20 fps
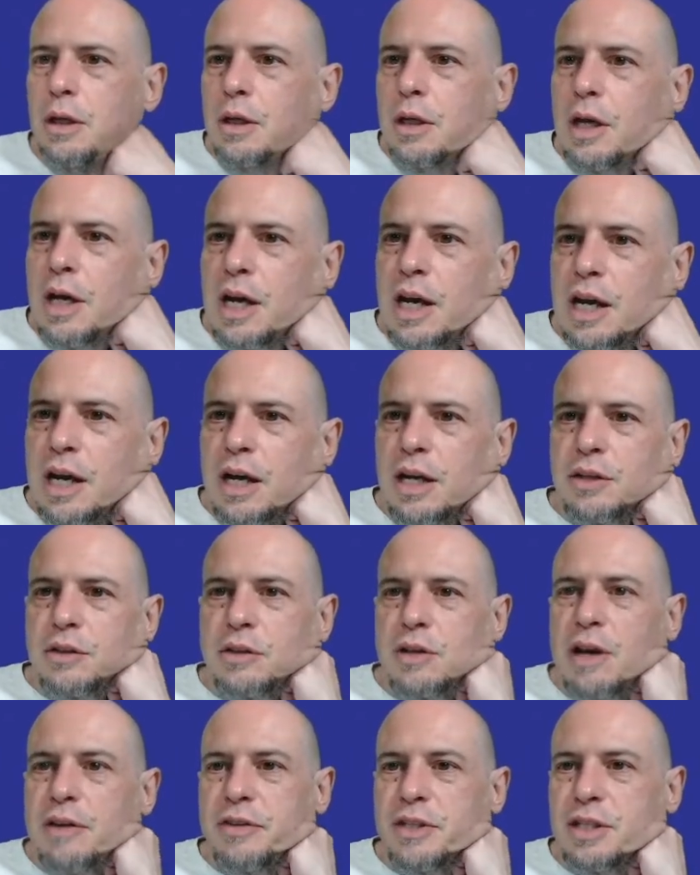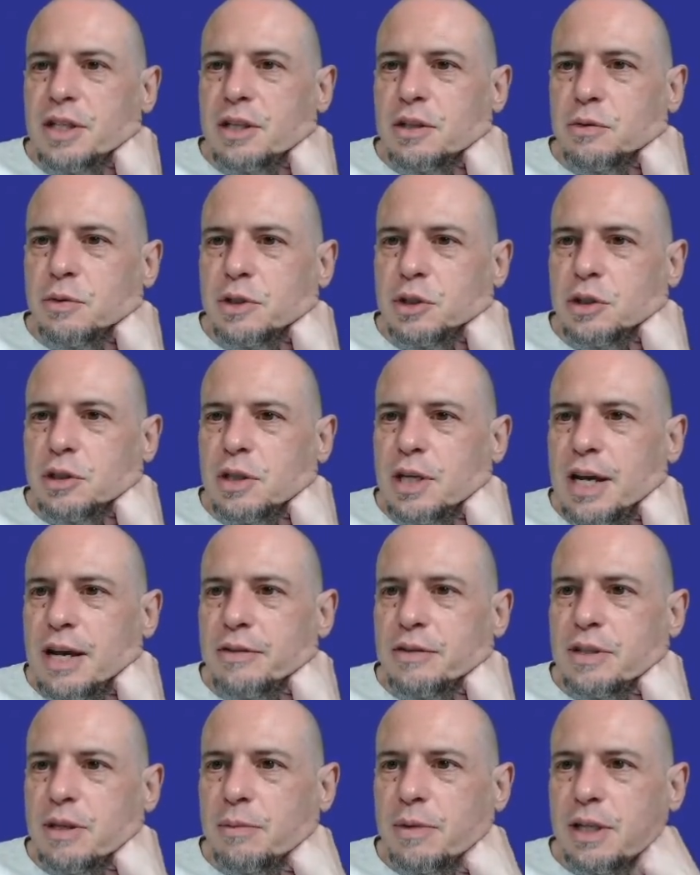Uh, so Afi says we should have
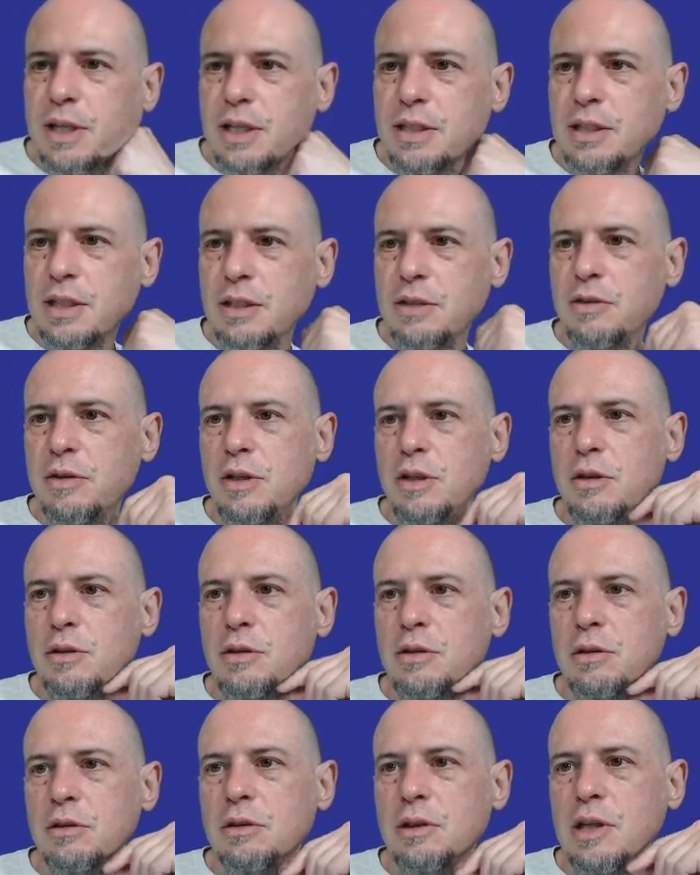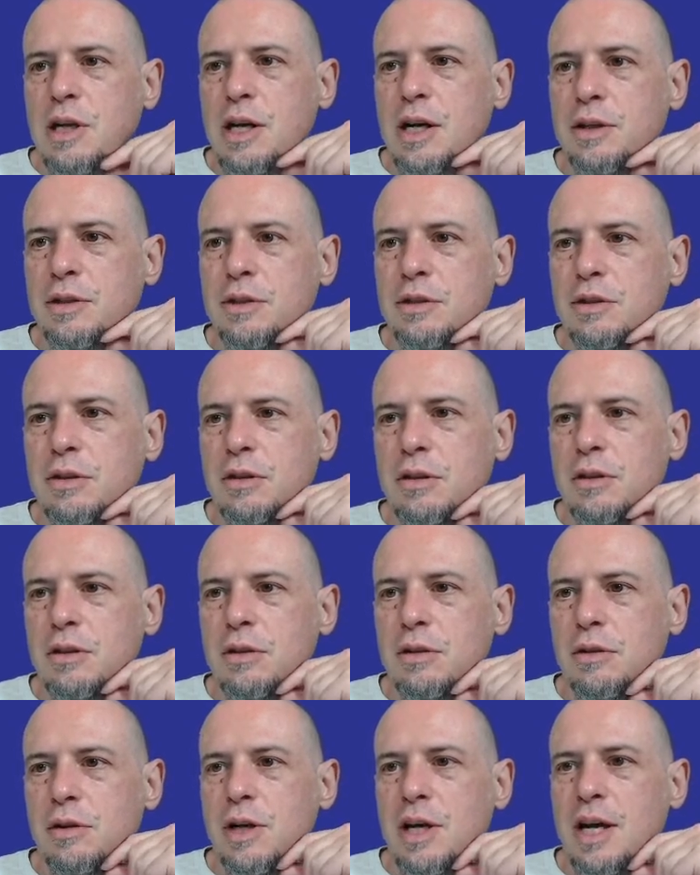something that says that the user lost
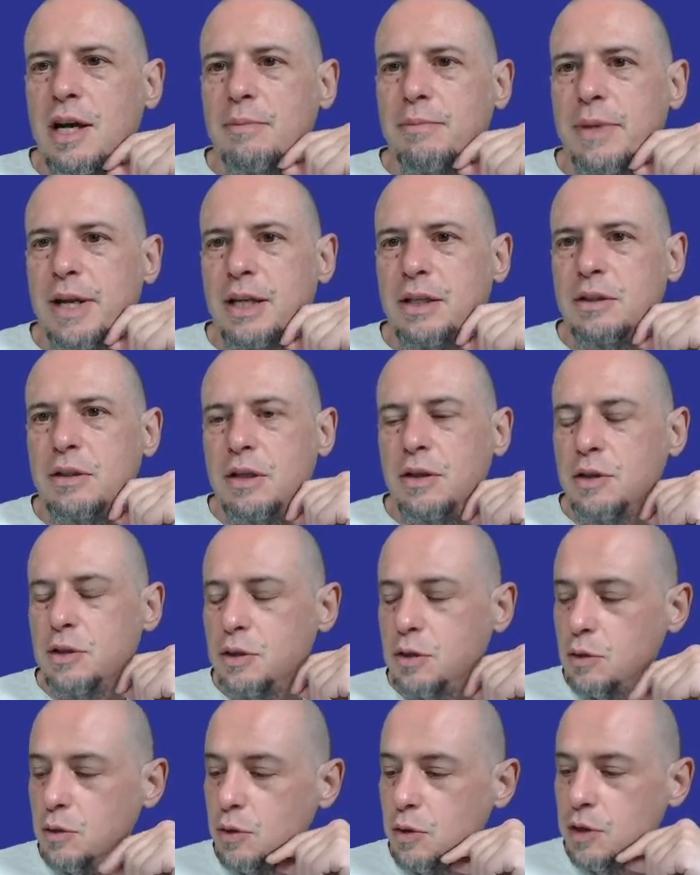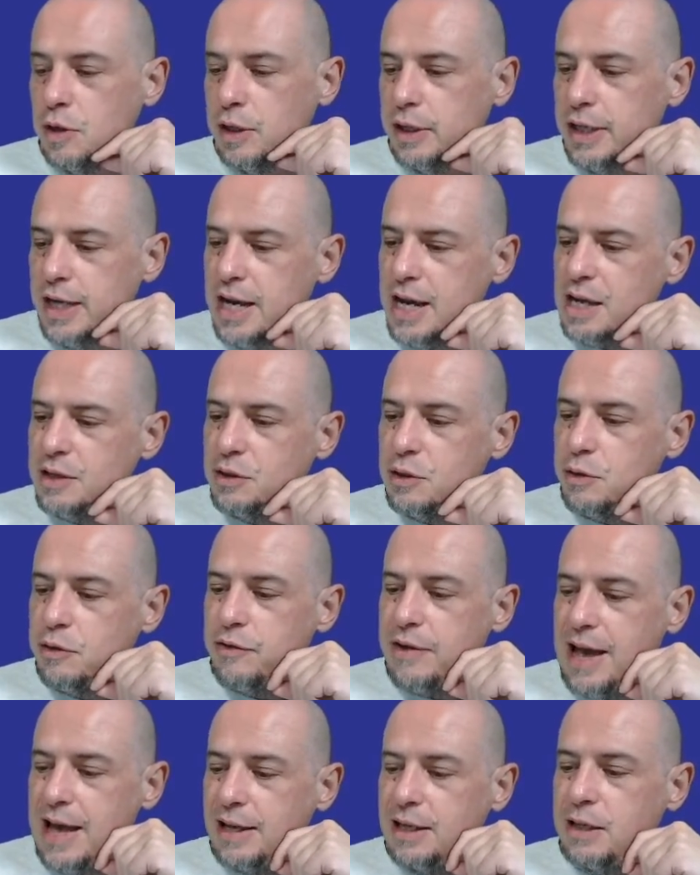or not based on the score. Yeah, so
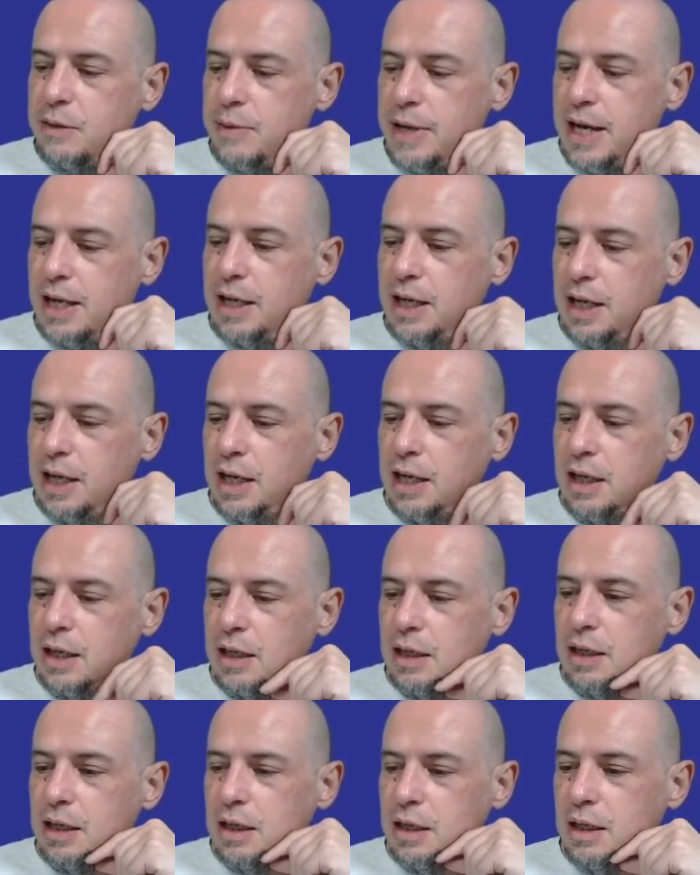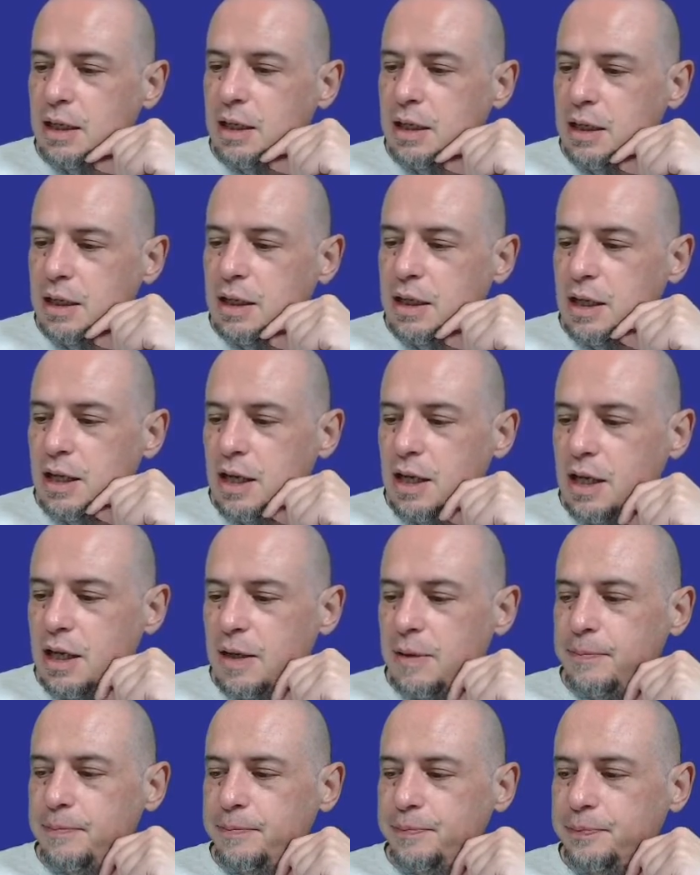evaluating,
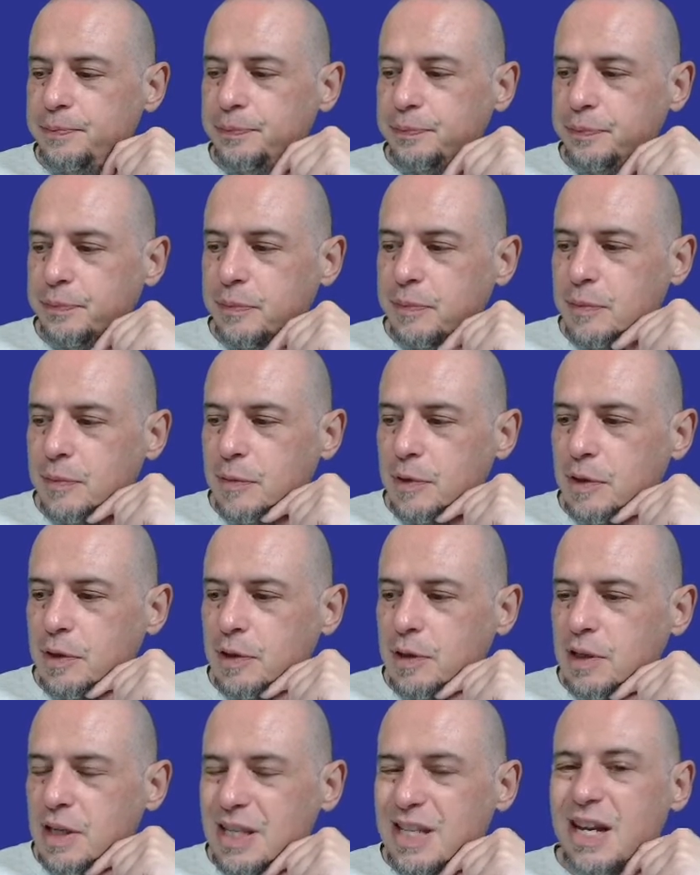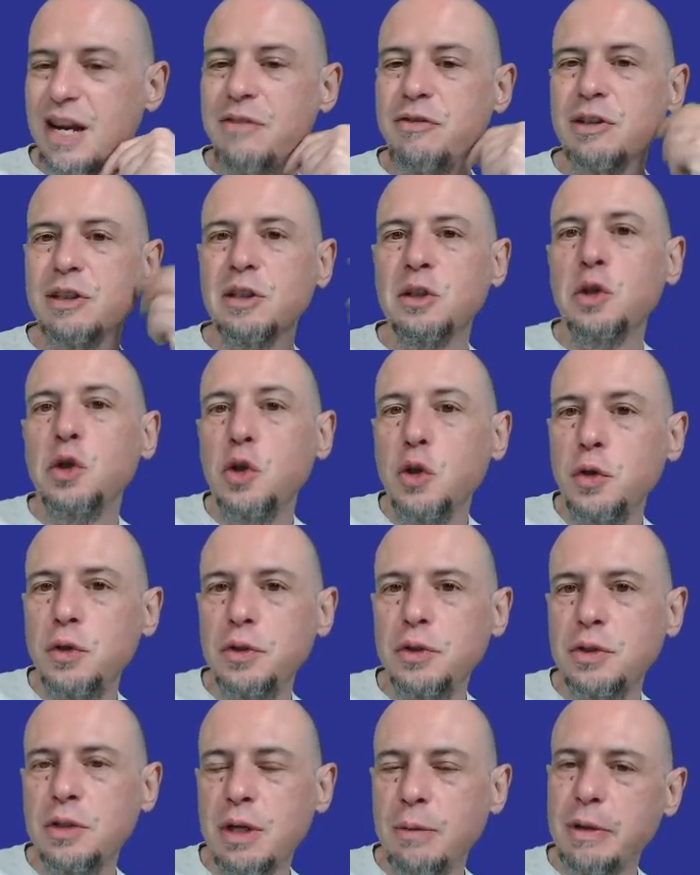um, and they never
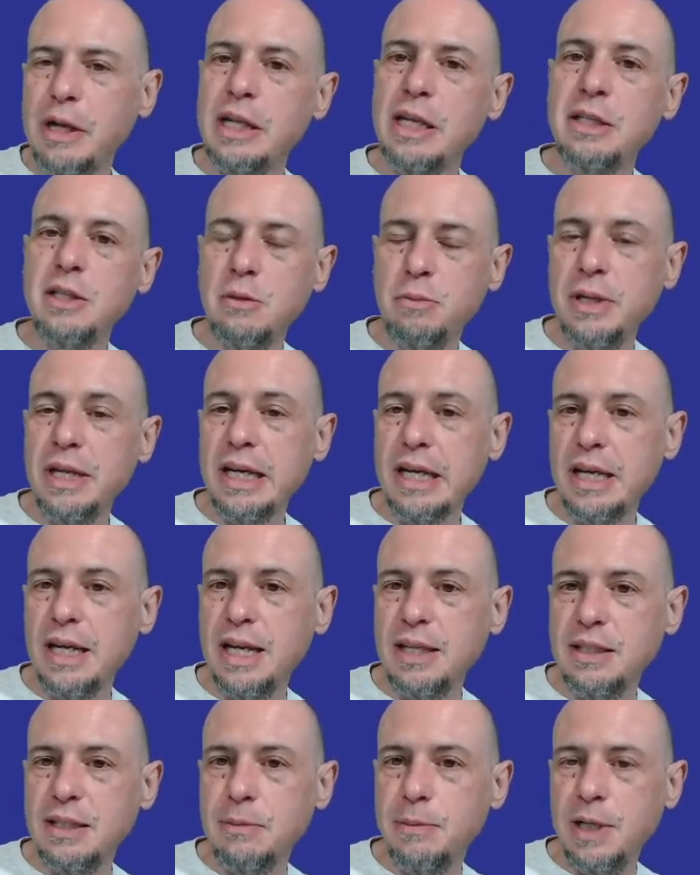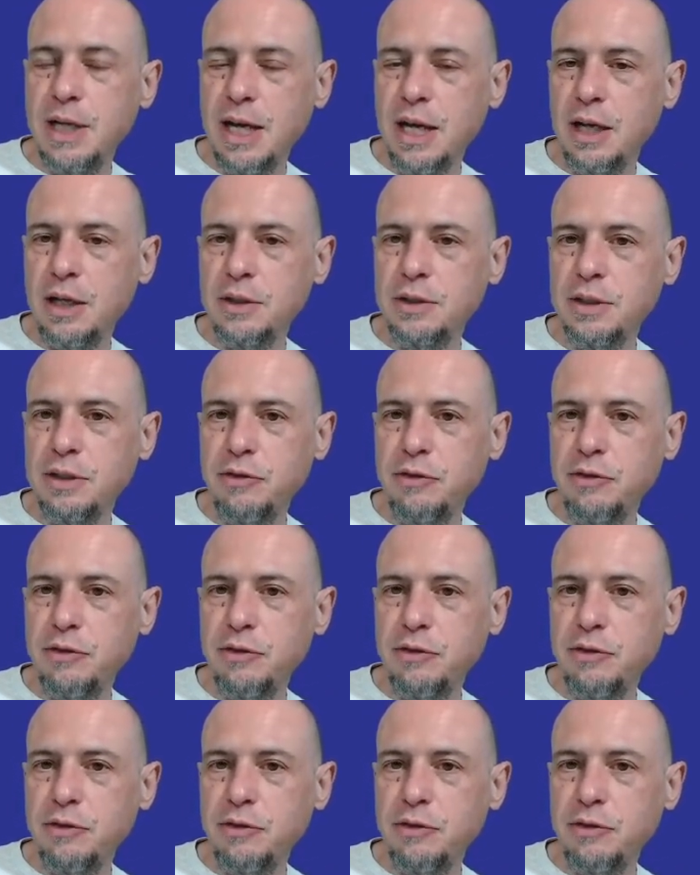lose. I mean, unless they're playing against somebody else.